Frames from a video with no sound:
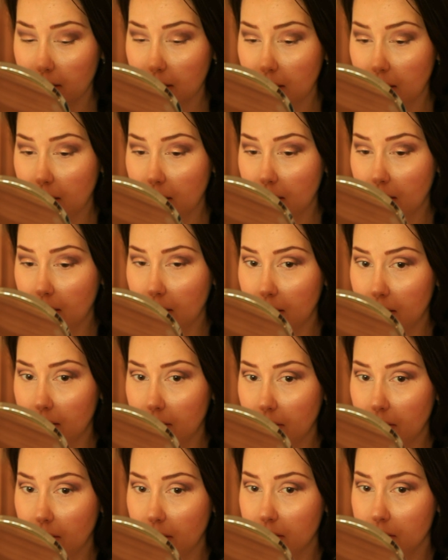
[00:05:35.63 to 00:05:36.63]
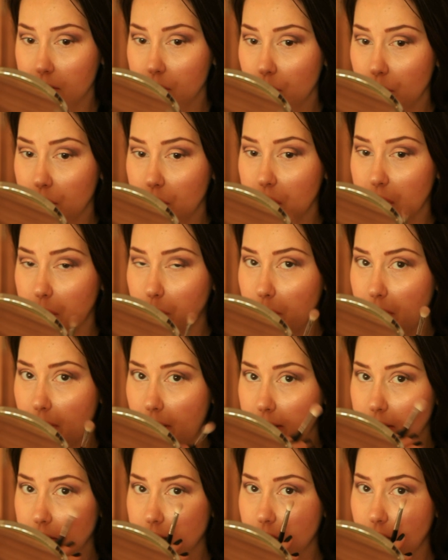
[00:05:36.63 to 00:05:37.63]
And then switching
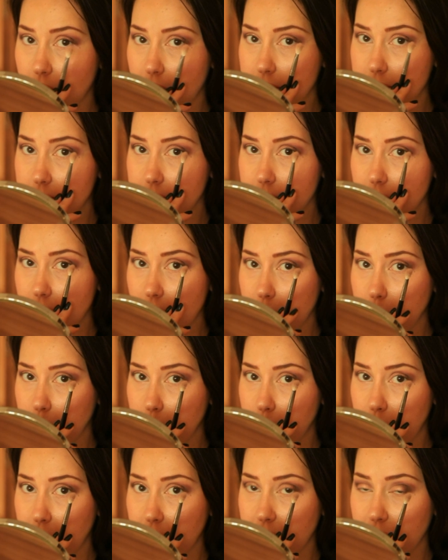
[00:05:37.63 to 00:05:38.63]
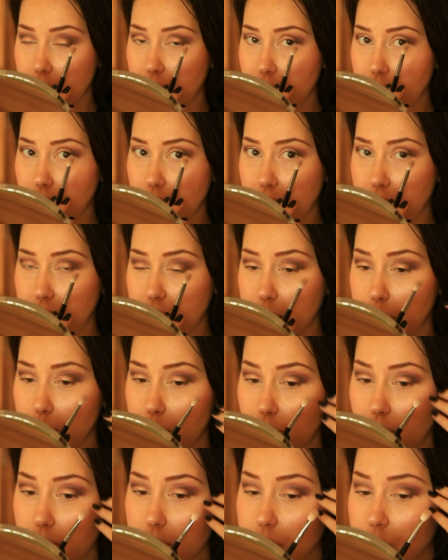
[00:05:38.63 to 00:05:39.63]
back to that same big fluffy
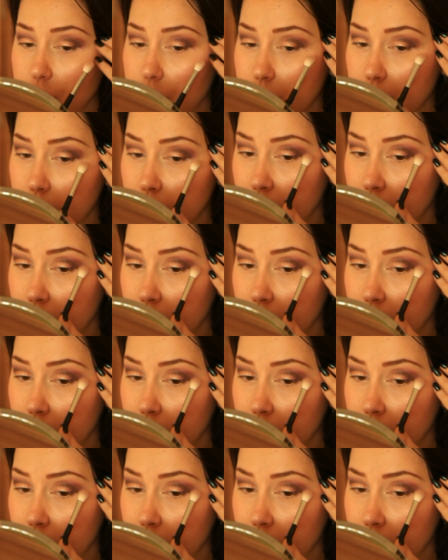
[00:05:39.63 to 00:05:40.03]
brush